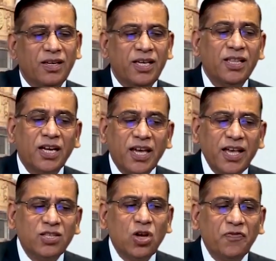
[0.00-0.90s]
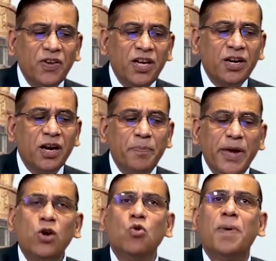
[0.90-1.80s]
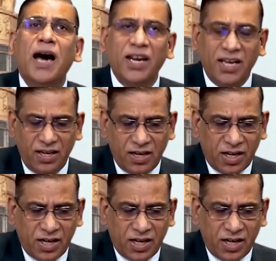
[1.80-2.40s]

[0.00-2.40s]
In the case of Inre Berubari,